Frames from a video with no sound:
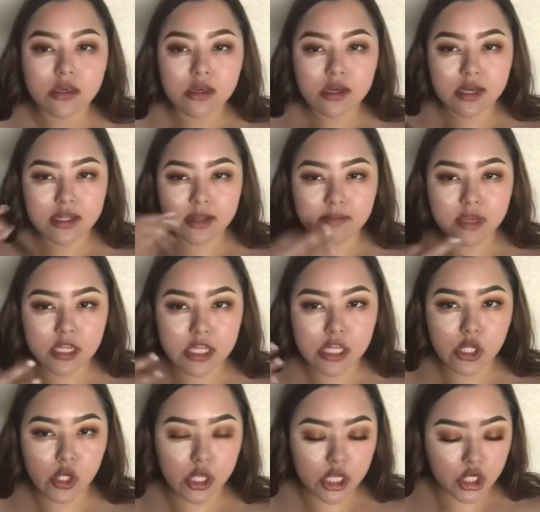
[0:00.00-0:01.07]
because I'm used to
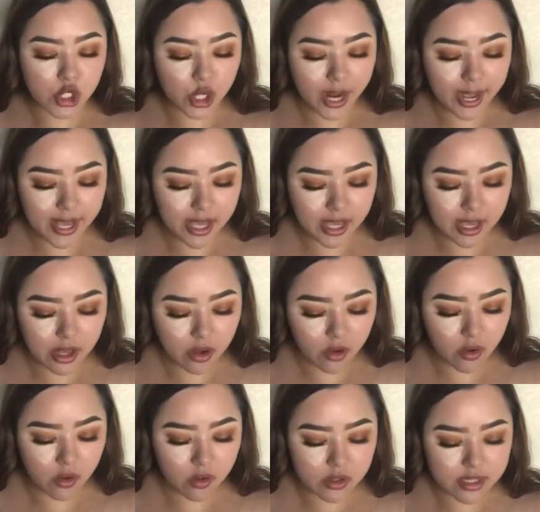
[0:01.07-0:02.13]
doing the
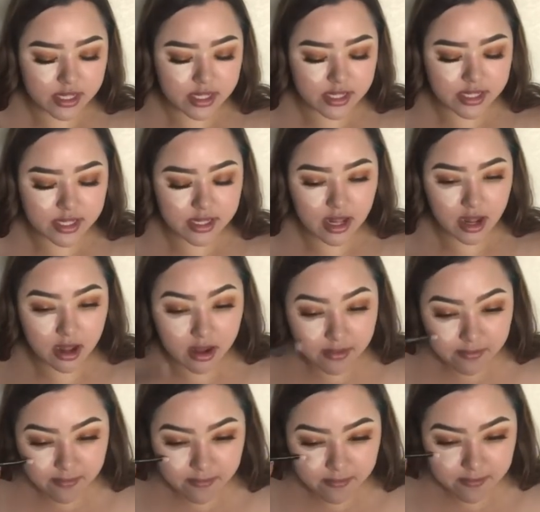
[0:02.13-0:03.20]
triangles and stuff,
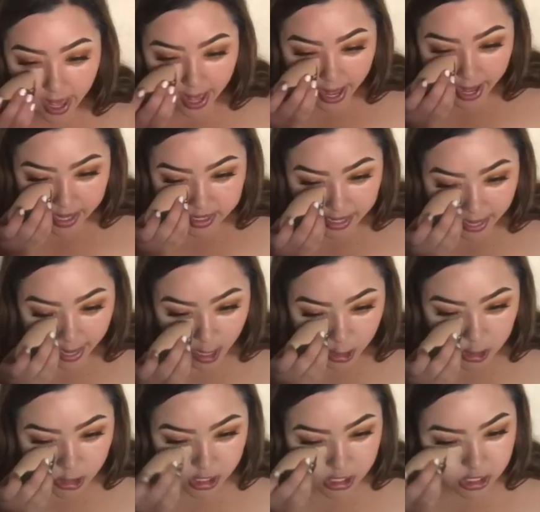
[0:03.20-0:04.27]
and I
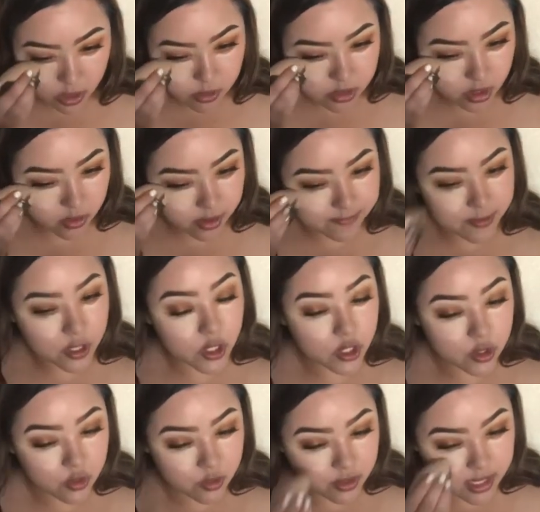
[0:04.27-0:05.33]
actually don't know if you
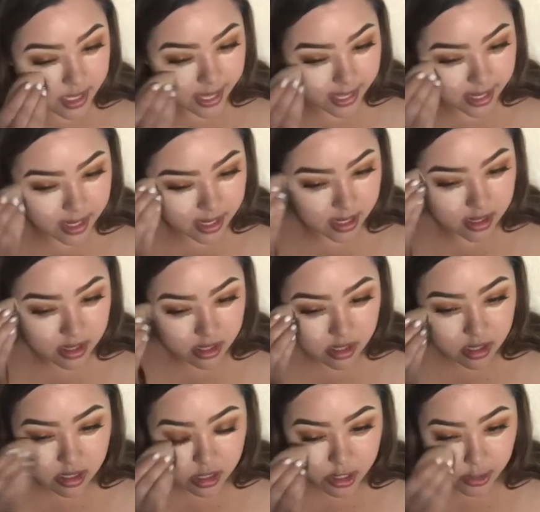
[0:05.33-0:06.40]
use like
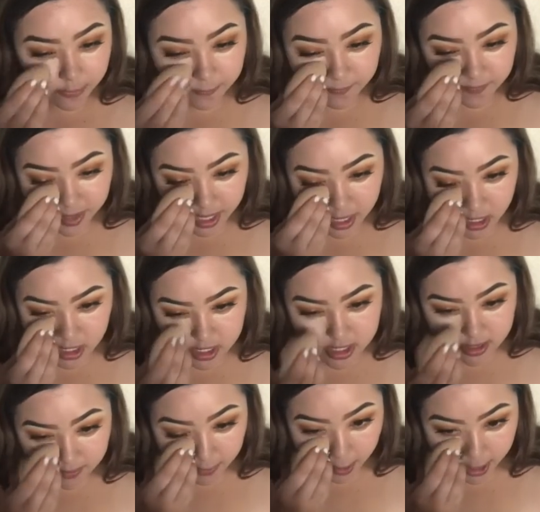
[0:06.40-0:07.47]
your fingers
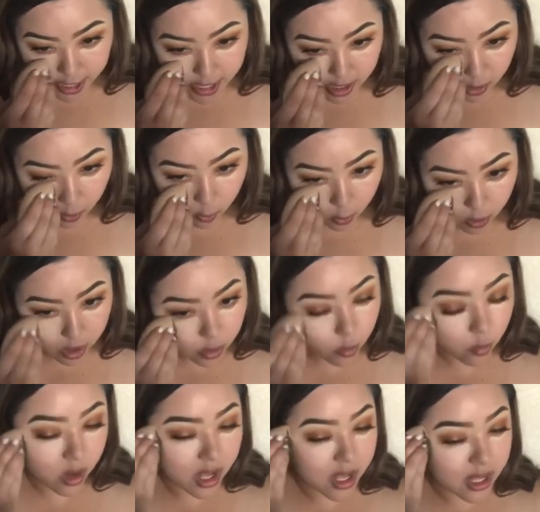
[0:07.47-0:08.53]
for it or
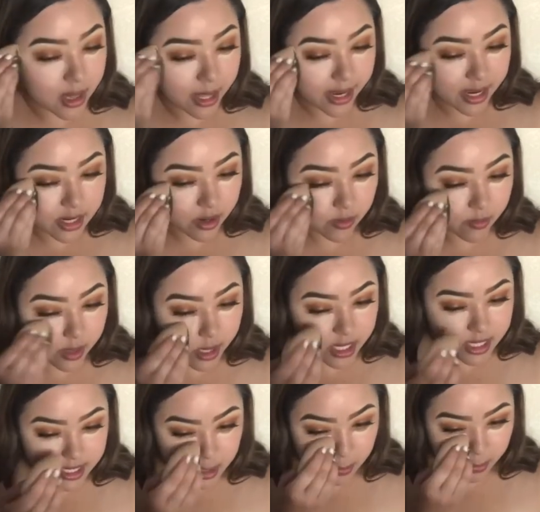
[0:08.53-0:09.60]
what. Like I don't really
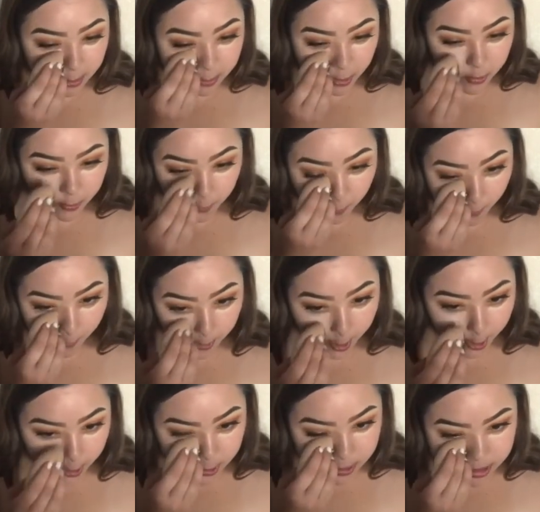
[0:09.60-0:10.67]
see people
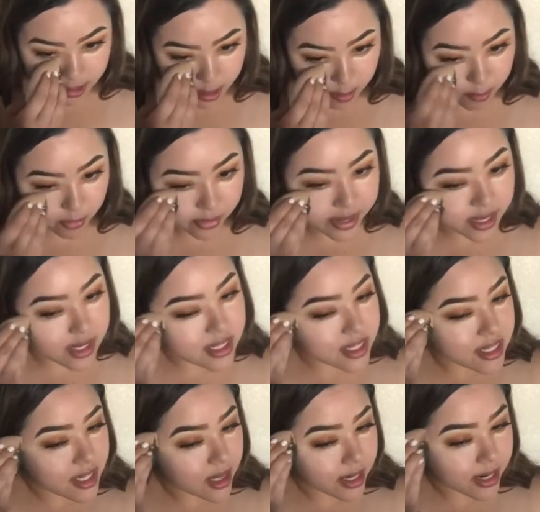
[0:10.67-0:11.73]
use the Boing
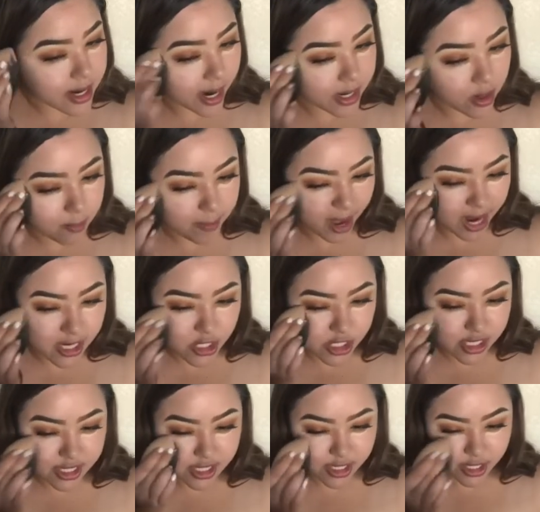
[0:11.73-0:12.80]
concealer. I know
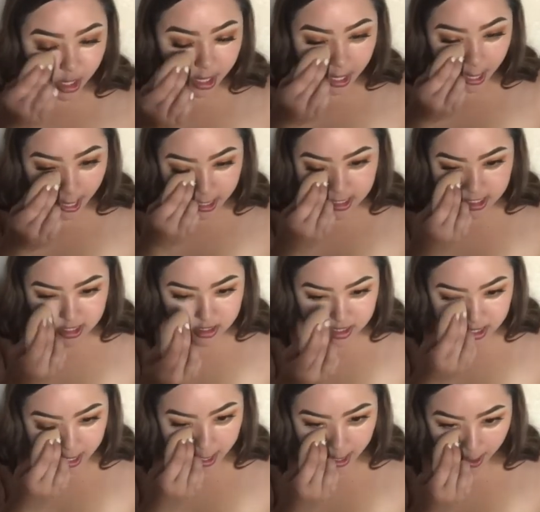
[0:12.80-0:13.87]
Patrick Star has
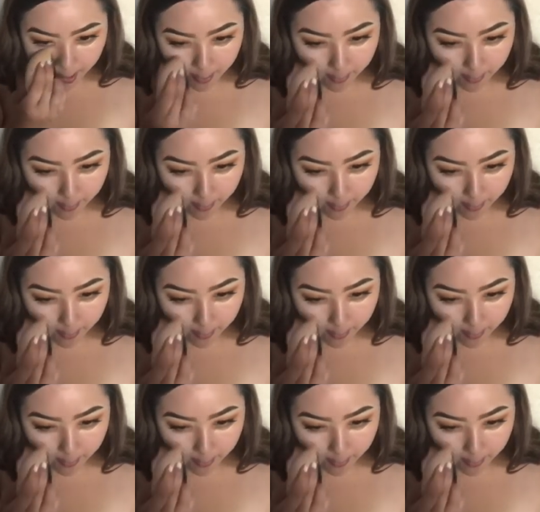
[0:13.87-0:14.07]
used it,